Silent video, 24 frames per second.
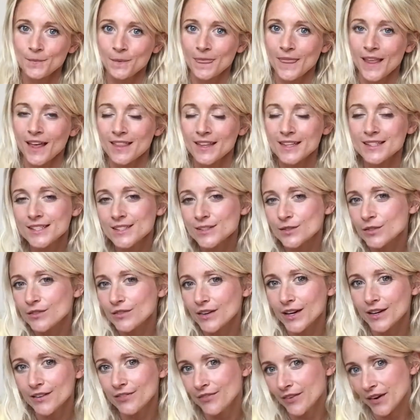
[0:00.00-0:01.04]
Now this is all
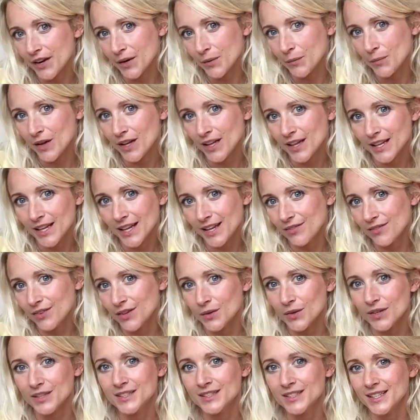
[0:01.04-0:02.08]
very fair and well if
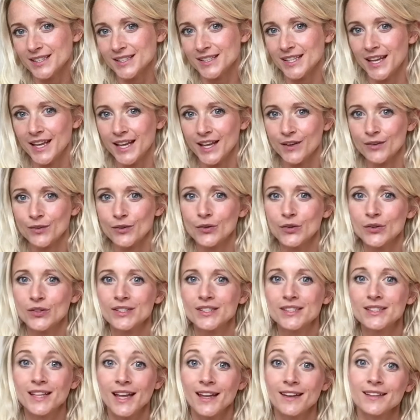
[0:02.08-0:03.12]
you are sitting or
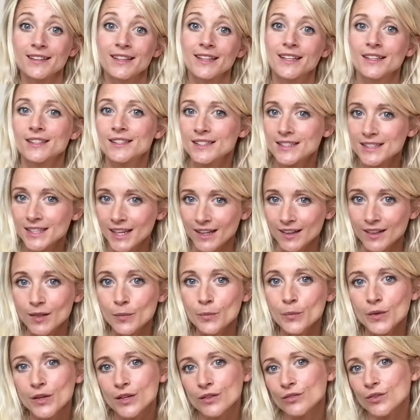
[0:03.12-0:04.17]
standing
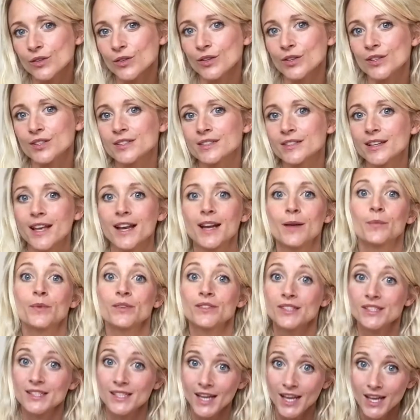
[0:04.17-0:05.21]
still, but of course get up
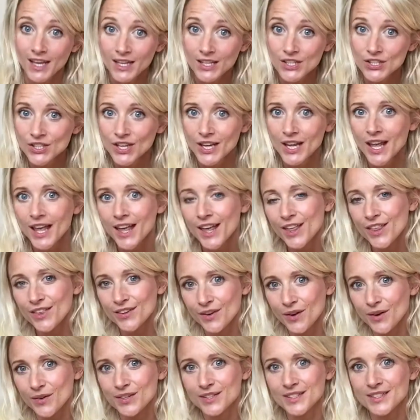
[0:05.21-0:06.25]
on stage,
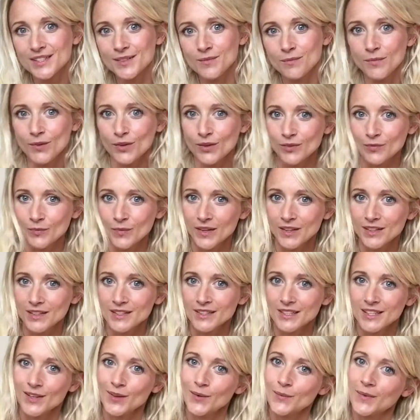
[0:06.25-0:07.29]
throw in some
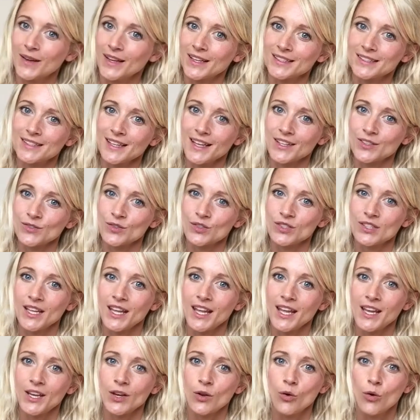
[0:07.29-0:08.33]
movement, a complex dance
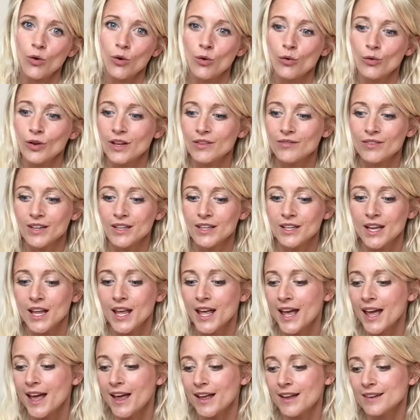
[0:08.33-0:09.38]
routine or even
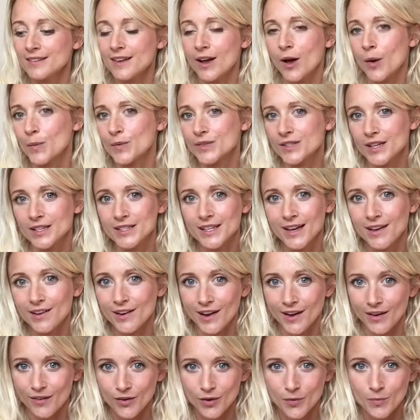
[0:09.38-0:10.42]
upside down
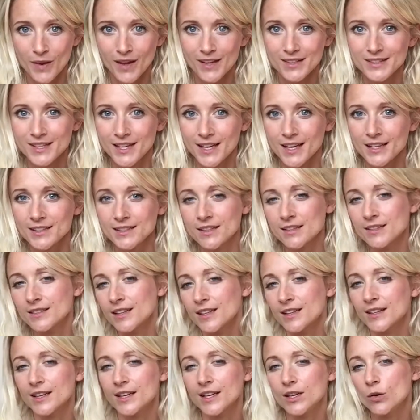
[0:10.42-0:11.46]
acrobatics and
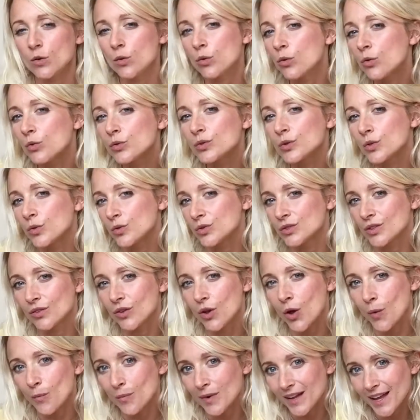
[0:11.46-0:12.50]
suddenly all sorts of
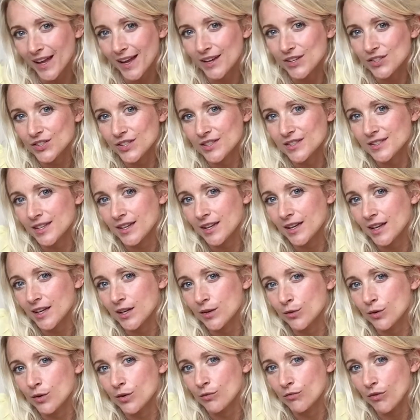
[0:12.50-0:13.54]
complications are
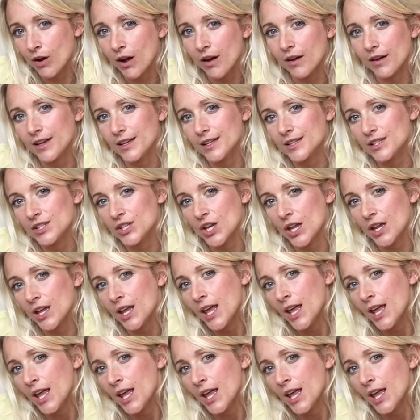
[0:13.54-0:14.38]
going to arise.